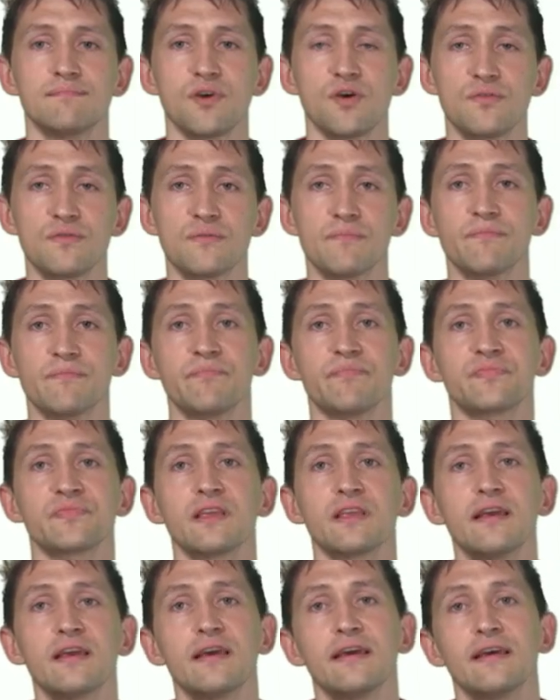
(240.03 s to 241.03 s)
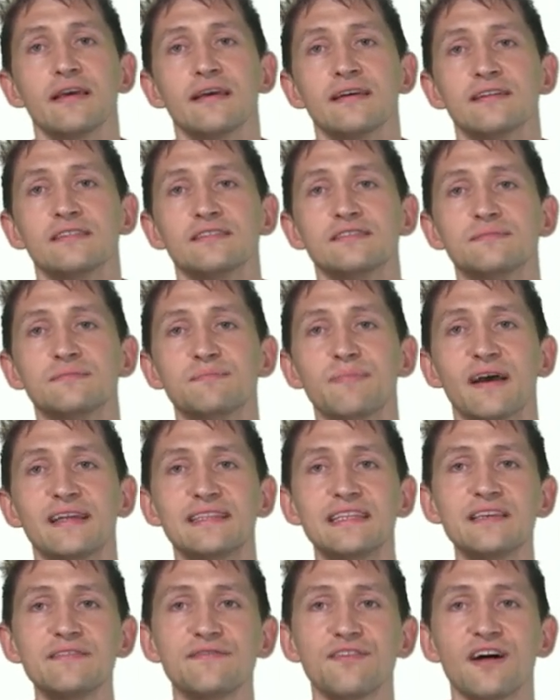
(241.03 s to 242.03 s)
Boom! By
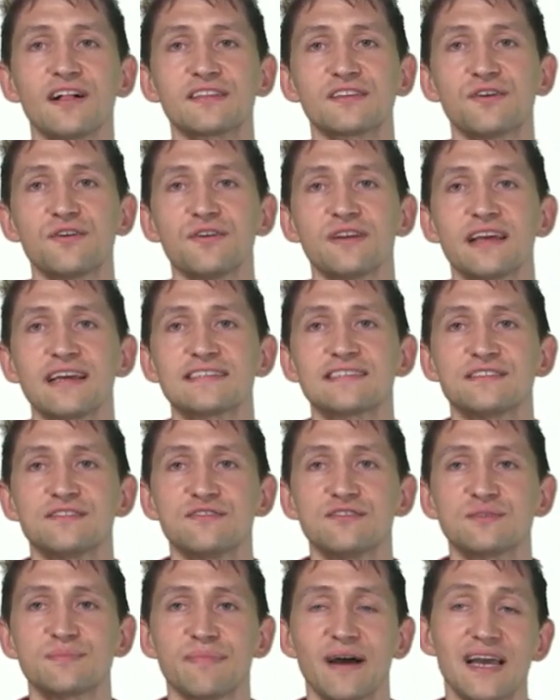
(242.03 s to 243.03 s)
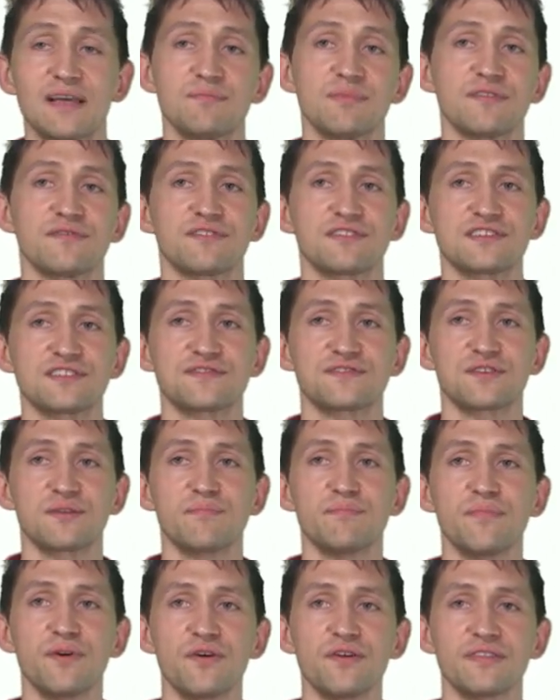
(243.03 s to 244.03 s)
default, codecs use byte buffers for
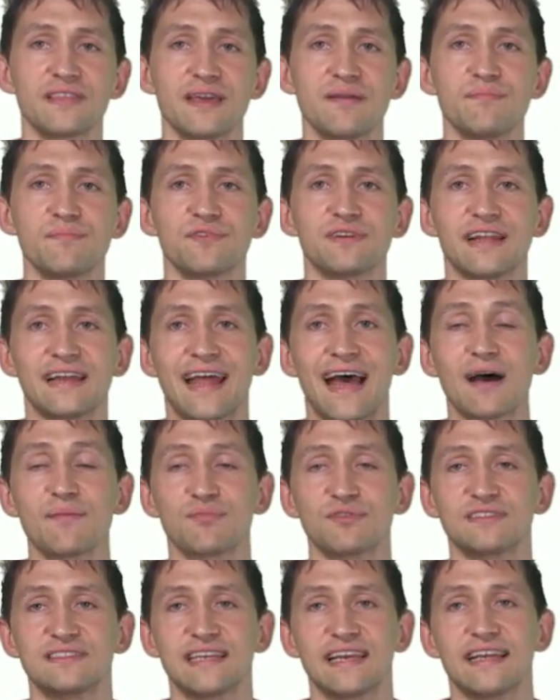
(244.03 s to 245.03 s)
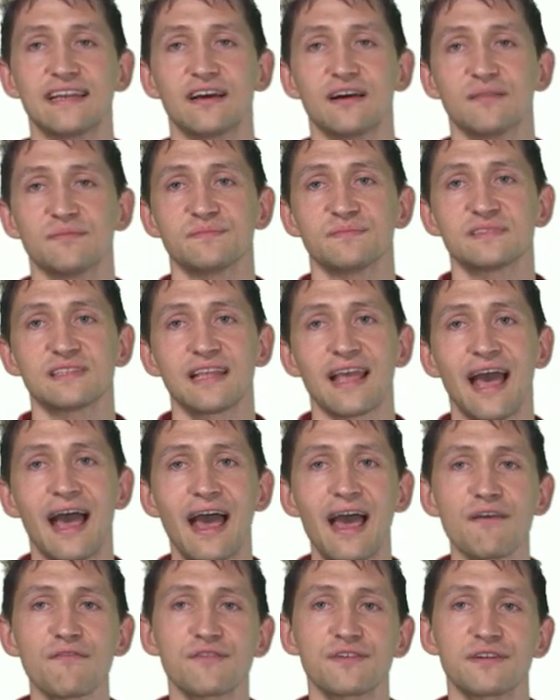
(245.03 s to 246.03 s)
both input and output data.
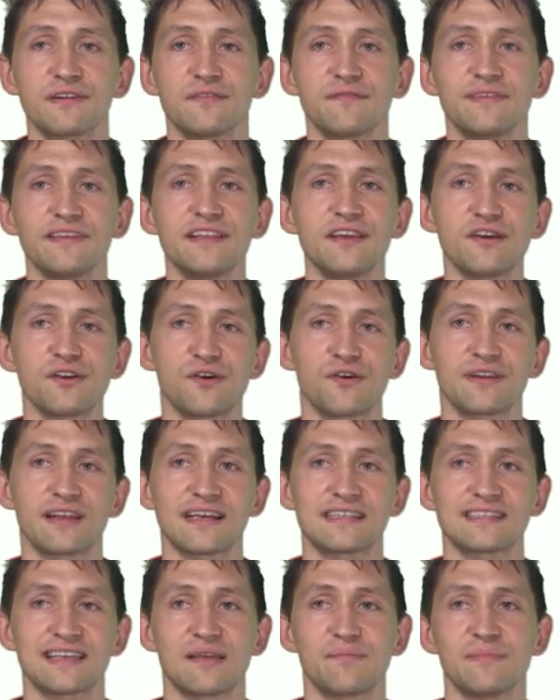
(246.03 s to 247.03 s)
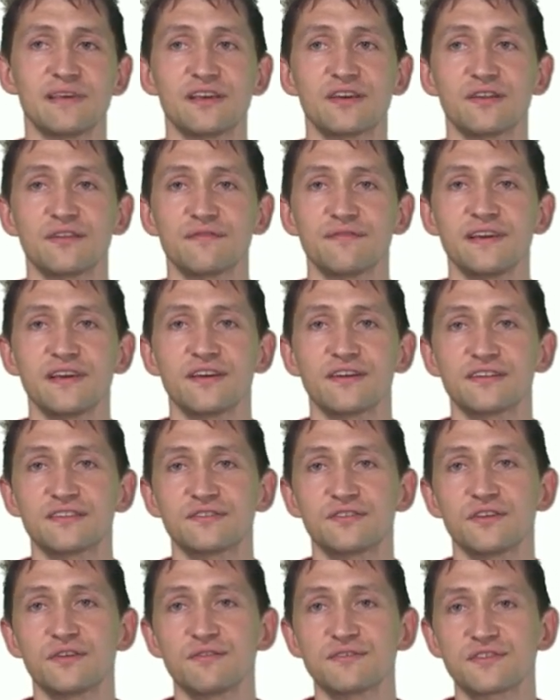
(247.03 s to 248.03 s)
However, video codecs can be configured
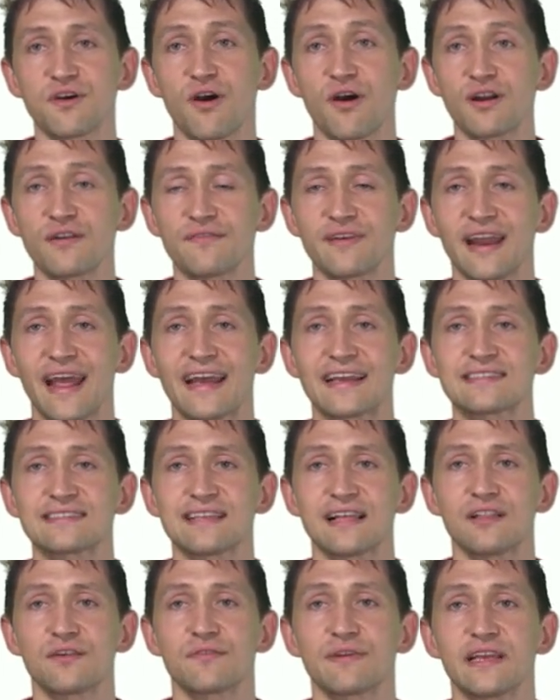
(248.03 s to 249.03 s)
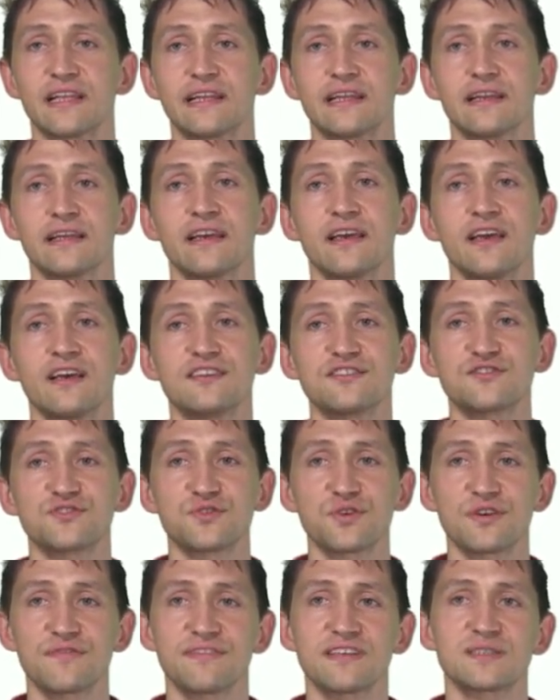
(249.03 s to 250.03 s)
to use hardware-accelerated
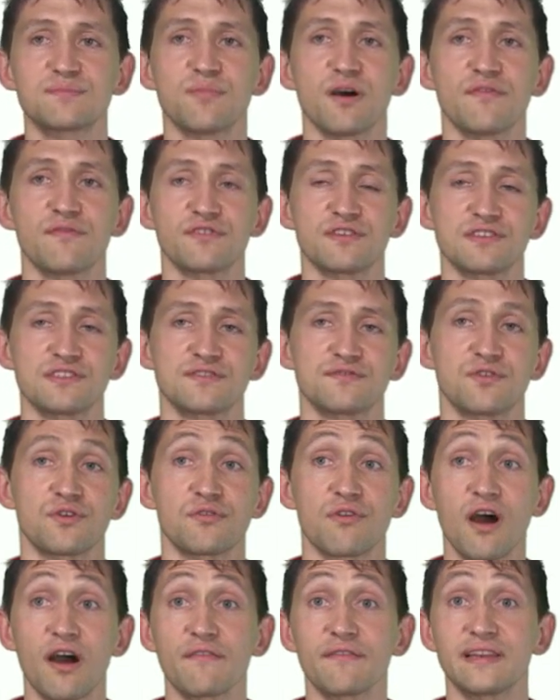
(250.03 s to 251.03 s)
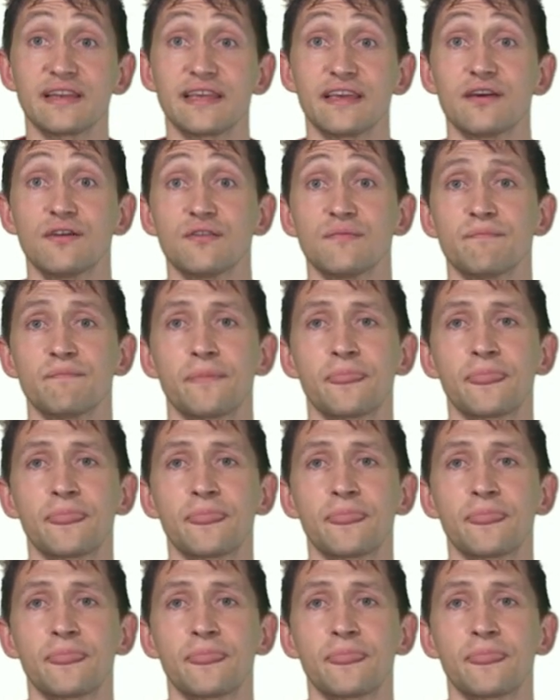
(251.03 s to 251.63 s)
surface buffers for raw video.